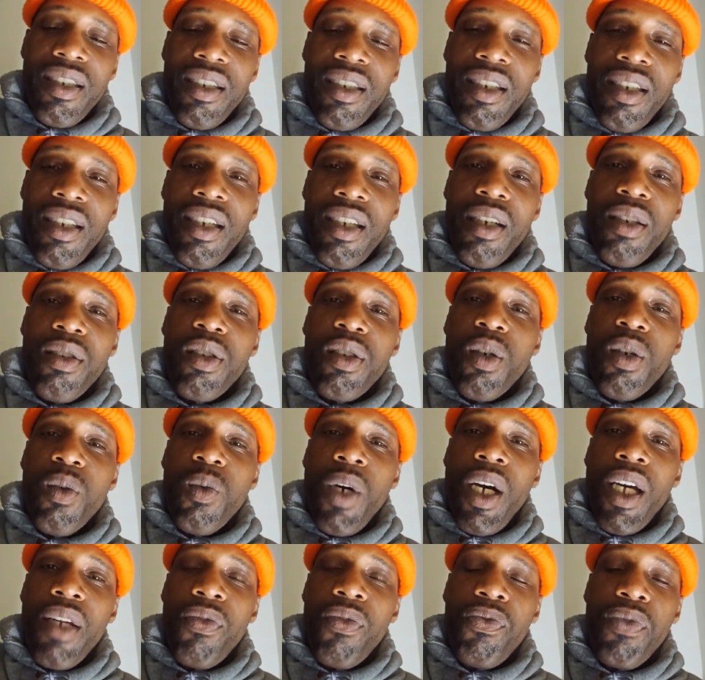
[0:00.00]
I don't know
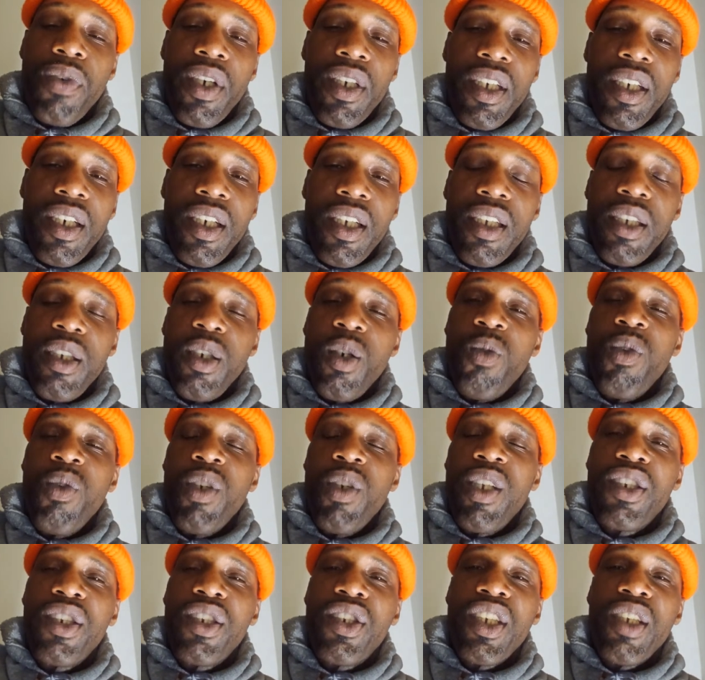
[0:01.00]
why the fuck Huggy over
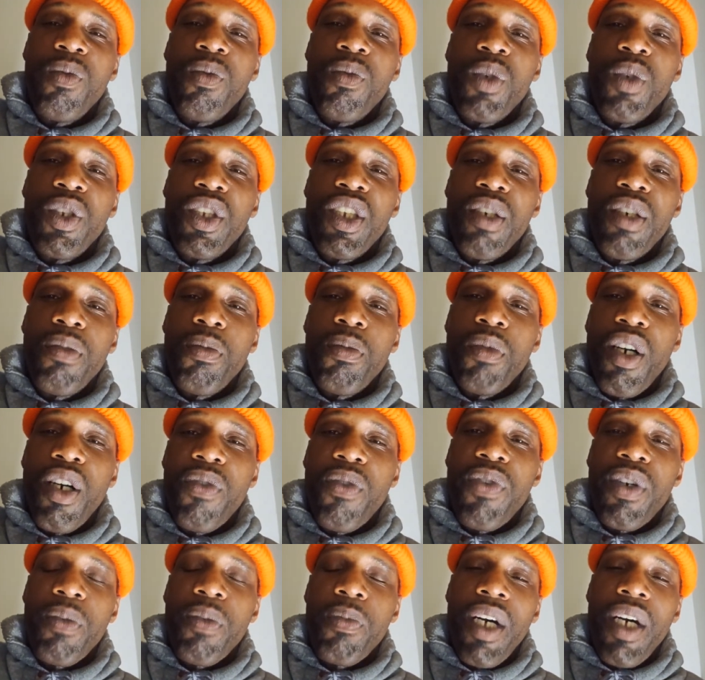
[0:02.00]
there sitting with them
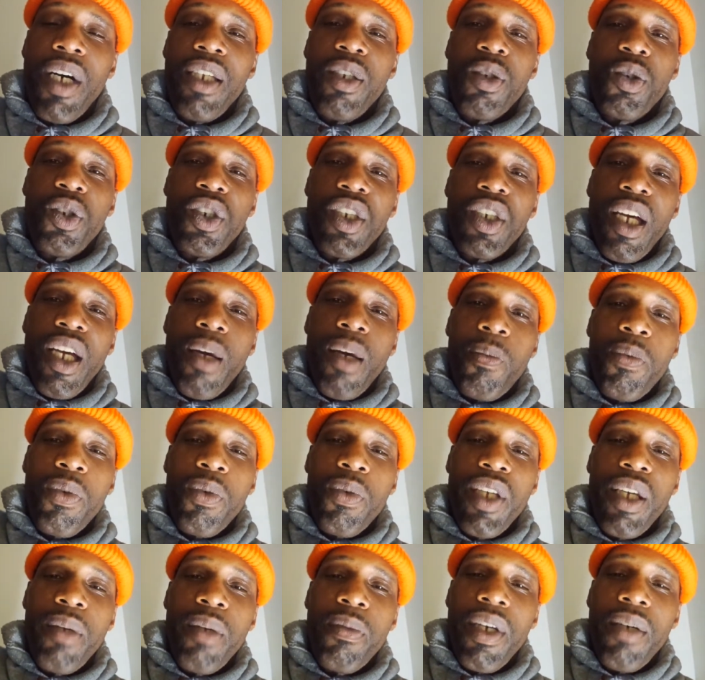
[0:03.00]
motherfuckers, but I know she got a
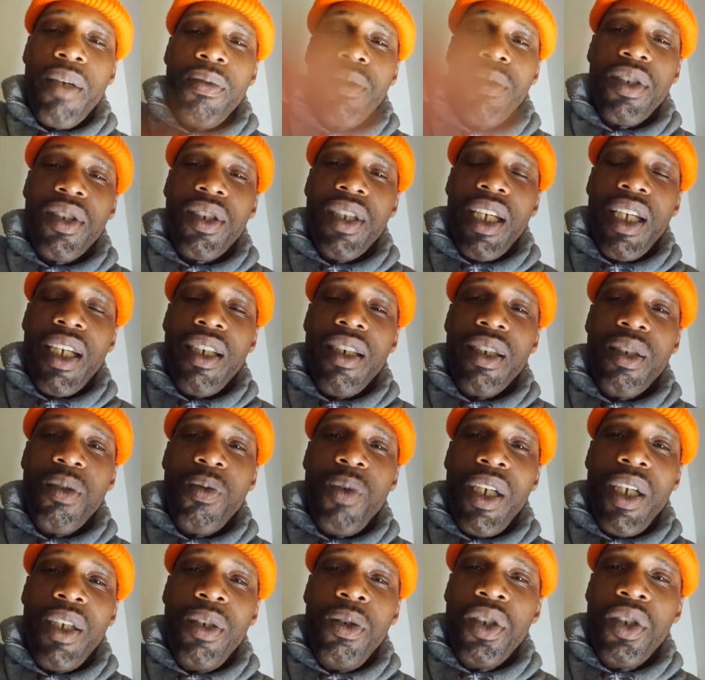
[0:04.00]
plan. But I'm just like, Huggy,
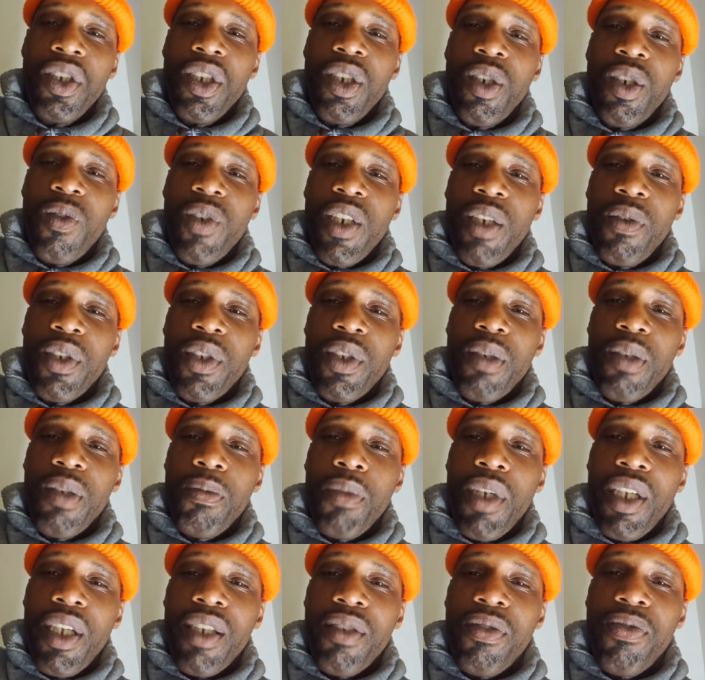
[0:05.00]
why you sitting over there with them
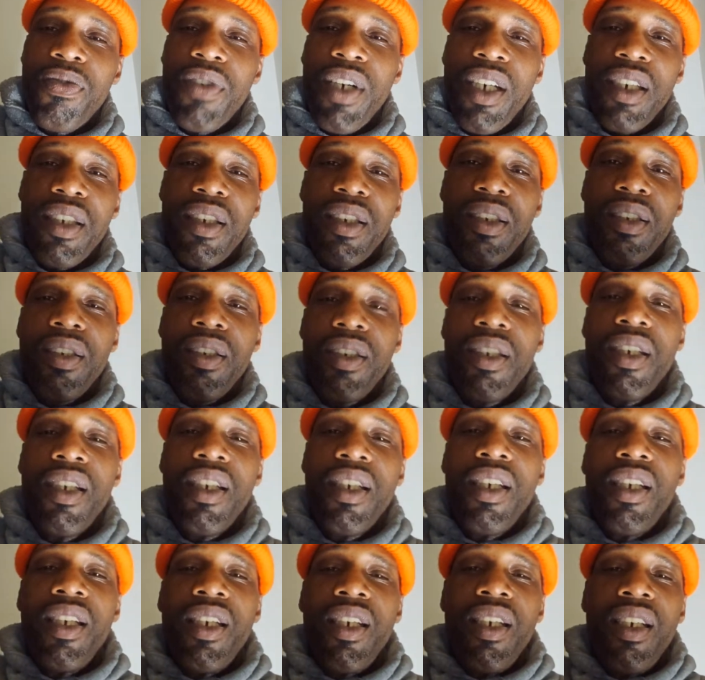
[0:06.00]
motherfuckers?
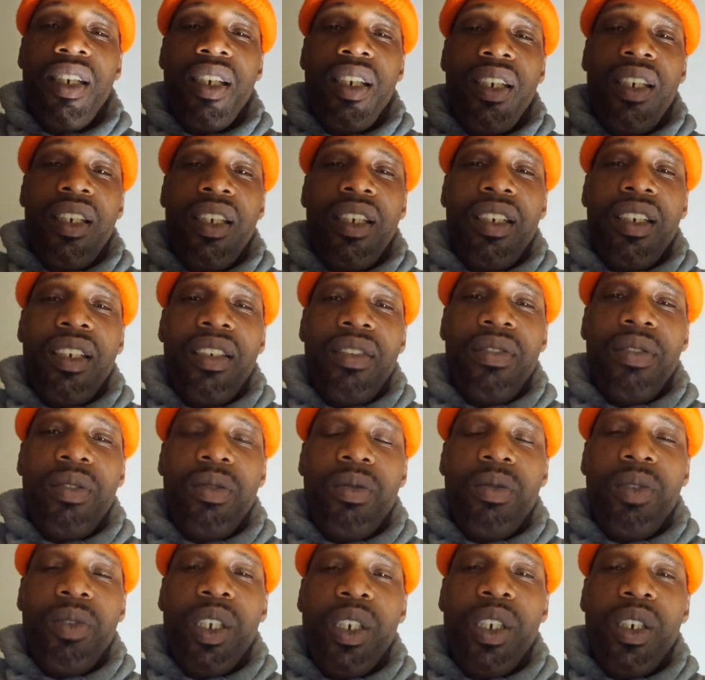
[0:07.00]
For
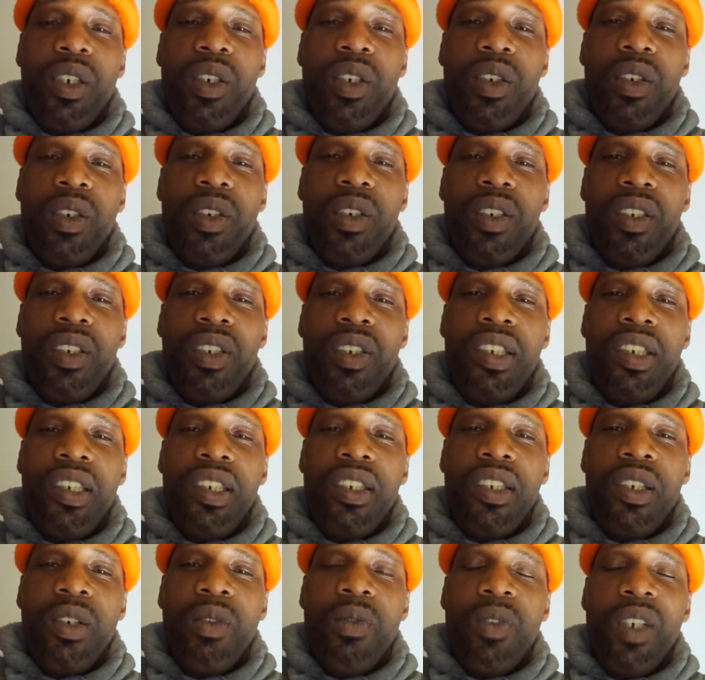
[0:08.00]
real.
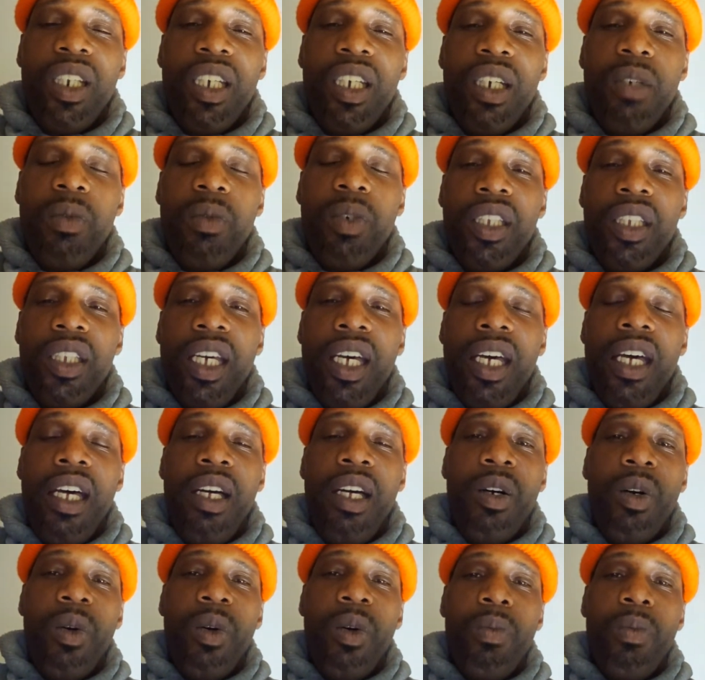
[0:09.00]
Sitting over there with the help.